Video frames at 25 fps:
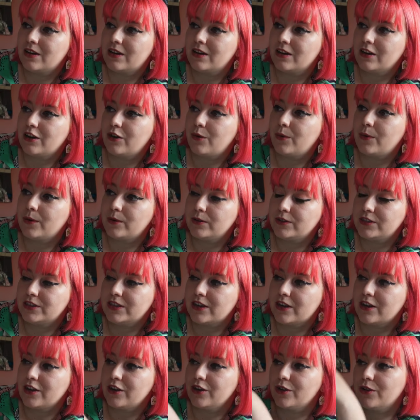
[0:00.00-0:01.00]

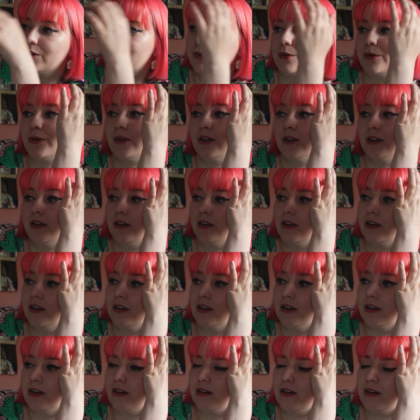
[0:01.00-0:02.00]
quilter who,
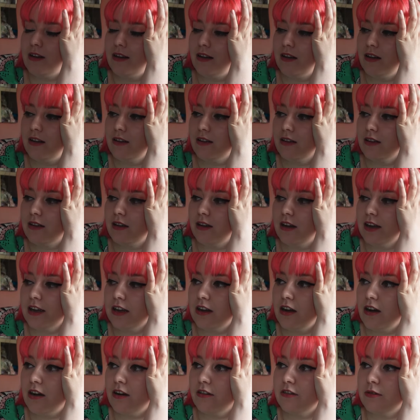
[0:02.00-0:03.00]
I
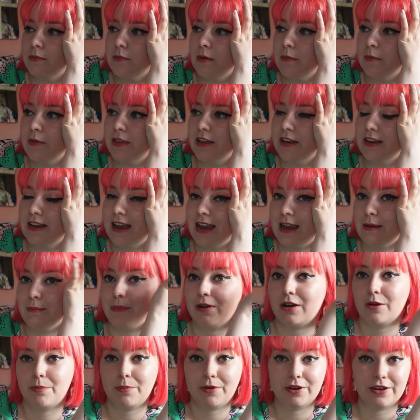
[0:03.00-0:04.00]
can't remember their name,
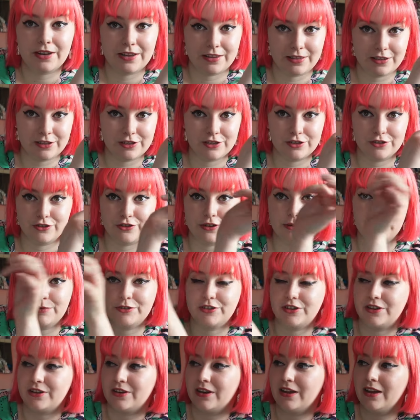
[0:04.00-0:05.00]
but I'll put it in the
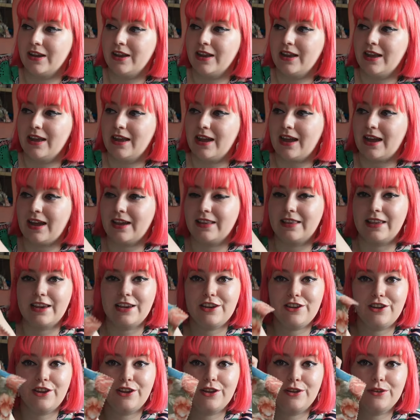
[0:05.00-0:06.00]
description. And
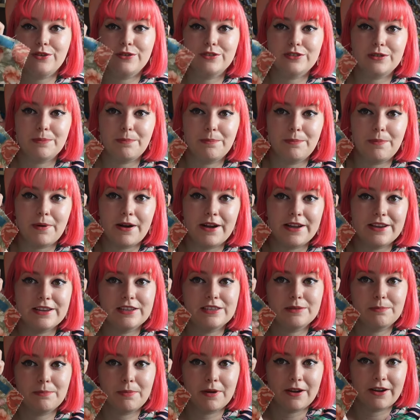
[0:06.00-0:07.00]
they used
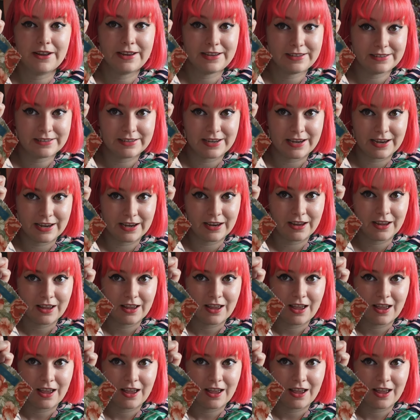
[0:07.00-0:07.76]
bias binding.